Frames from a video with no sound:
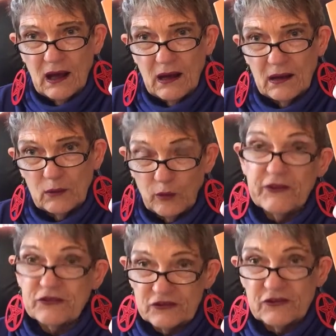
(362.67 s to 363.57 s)
Well,
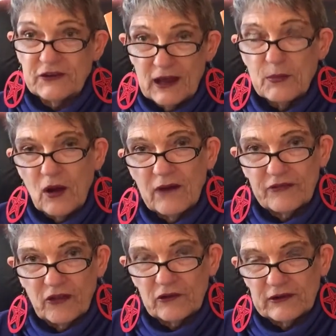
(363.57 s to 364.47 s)
this is a debut
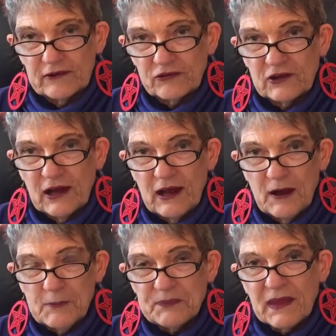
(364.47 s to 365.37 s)
author list.
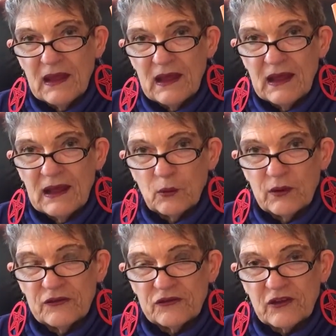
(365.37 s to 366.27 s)
It
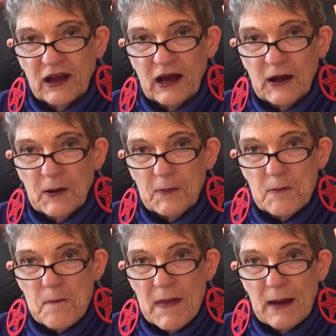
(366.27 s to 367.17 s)
was
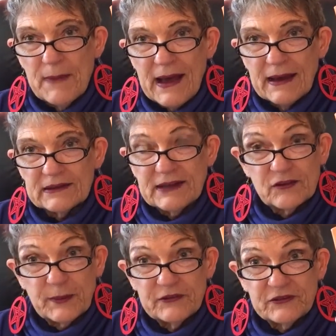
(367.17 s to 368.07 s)

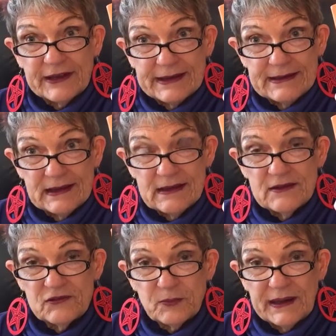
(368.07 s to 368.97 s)
takes place in India.
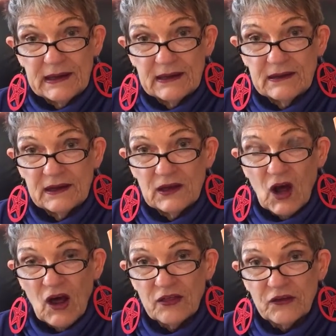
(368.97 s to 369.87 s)
It's by an Indian
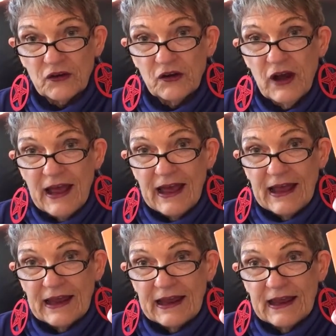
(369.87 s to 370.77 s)
author,
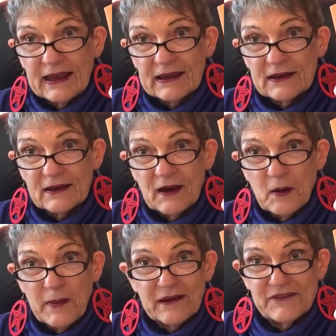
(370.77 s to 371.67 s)
and
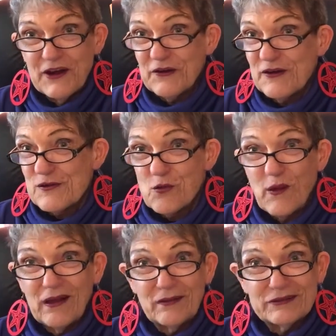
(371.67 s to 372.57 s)
about a very
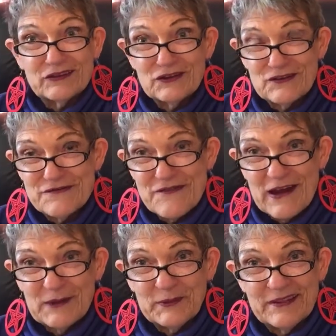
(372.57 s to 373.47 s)
well-to-do
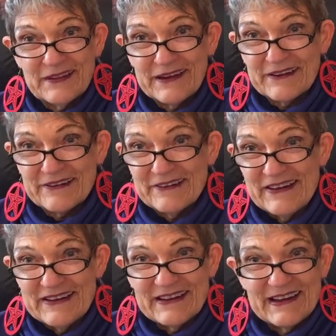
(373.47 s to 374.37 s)
family there,
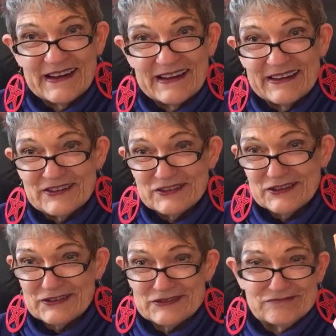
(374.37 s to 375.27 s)
and it's
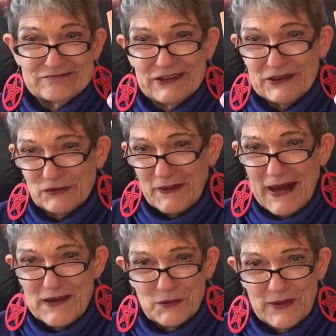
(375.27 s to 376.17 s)
just
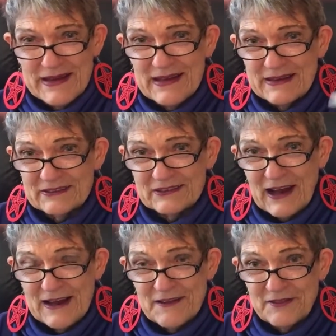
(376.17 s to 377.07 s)
great reading. It's
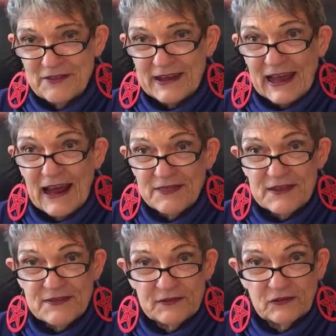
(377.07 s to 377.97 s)
kind of thick. I
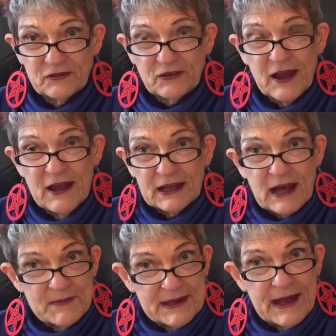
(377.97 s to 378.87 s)
think this is
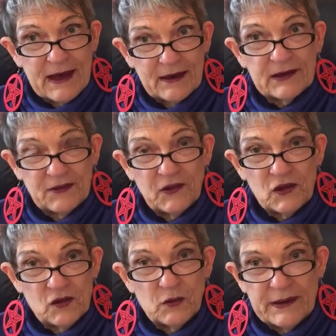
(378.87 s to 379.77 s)
coming out in
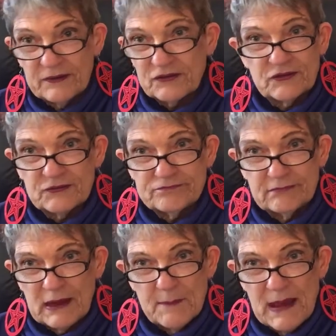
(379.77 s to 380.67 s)
the U.S.
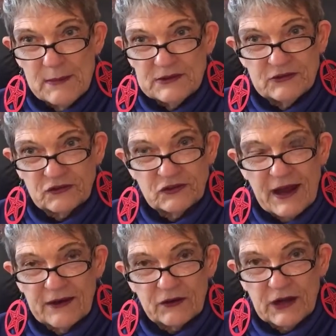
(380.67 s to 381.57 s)
It may be just
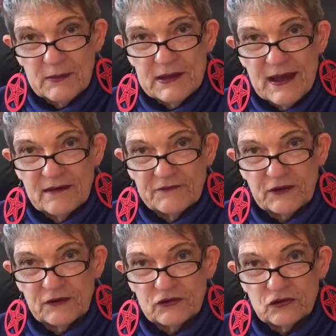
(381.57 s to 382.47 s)
out or coming out
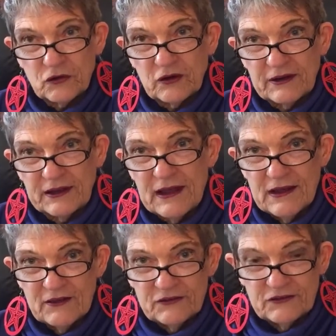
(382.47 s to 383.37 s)
very shortly,
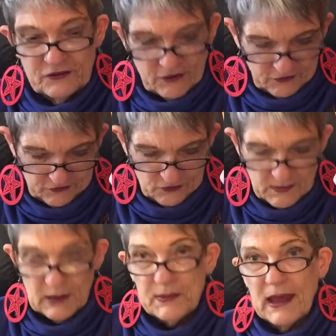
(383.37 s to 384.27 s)
so you
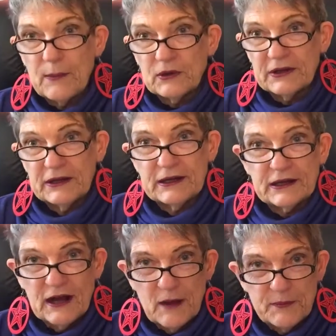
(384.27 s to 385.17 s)
might be able to get a
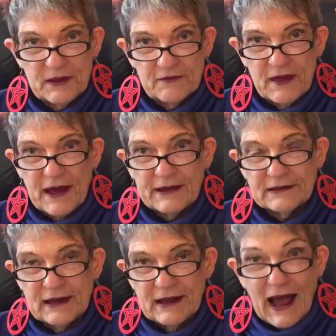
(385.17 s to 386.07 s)
copy of that.
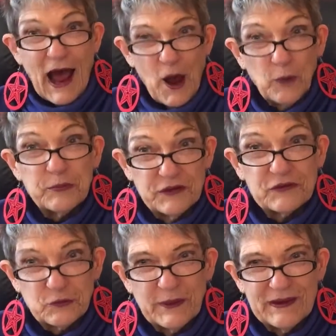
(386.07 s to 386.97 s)
I hope
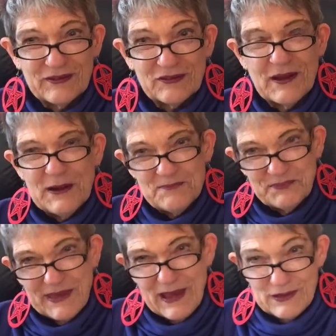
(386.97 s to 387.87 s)
this wins.
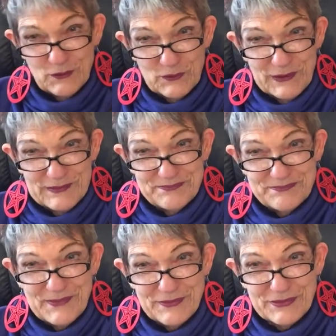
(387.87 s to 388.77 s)
The other one,
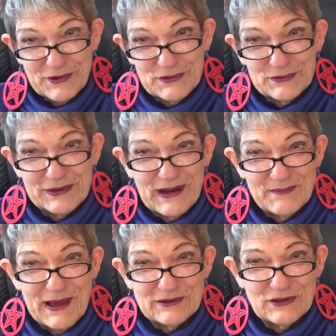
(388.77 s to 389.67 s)
the third one,
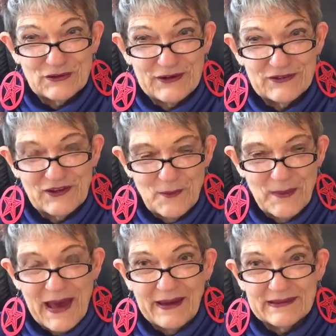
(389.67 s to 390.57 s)
I'm not too crazy
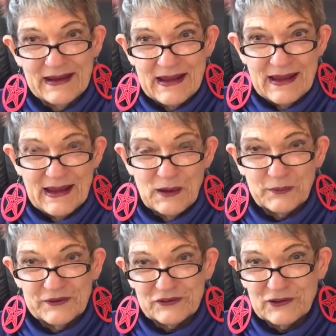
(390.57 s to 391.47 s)
about. It
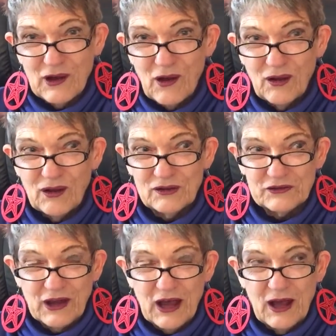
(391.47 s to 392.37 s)
was
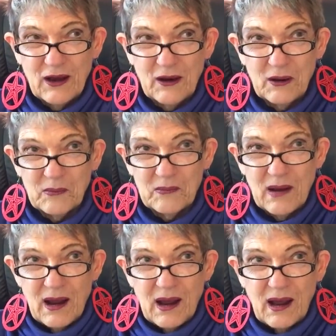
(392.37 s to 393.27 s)
called,
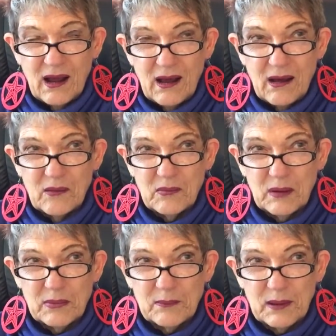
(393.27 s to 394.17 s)

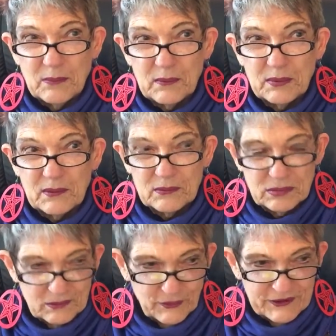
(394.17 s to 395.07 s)

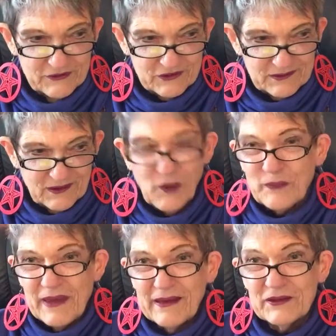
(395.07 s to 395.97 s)
what is it?
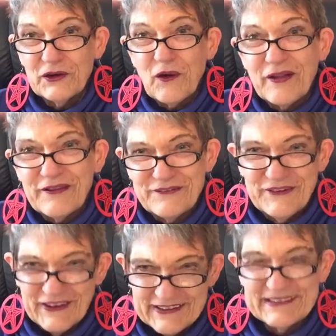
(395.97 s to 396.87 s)
Oh, Eleanor
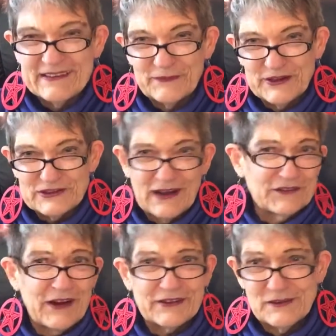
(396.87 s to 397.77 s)
Oliphant, which I've
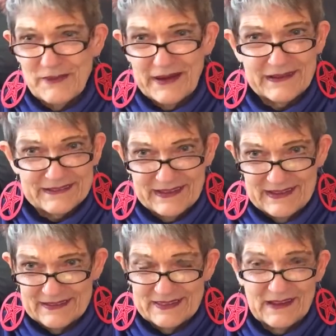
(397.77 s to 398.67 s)
talked about at
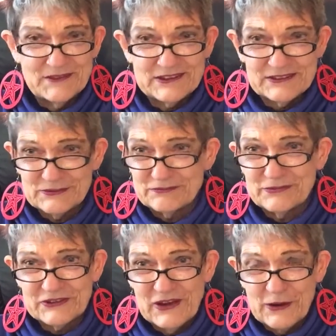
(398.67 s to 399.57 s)
length. I just
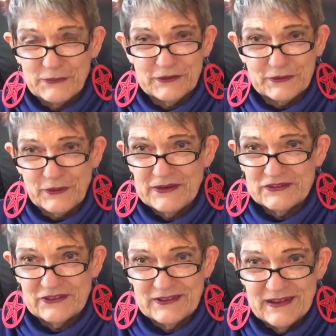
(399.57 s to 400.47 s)
was not real
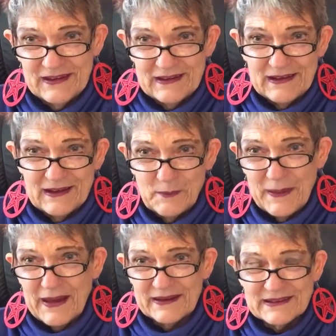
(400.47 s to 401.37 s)
crazy
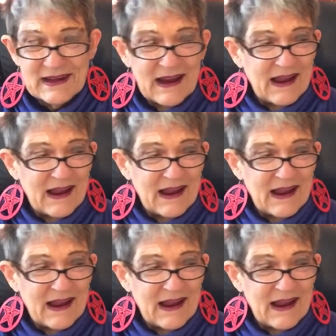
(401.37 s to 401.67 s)
about it.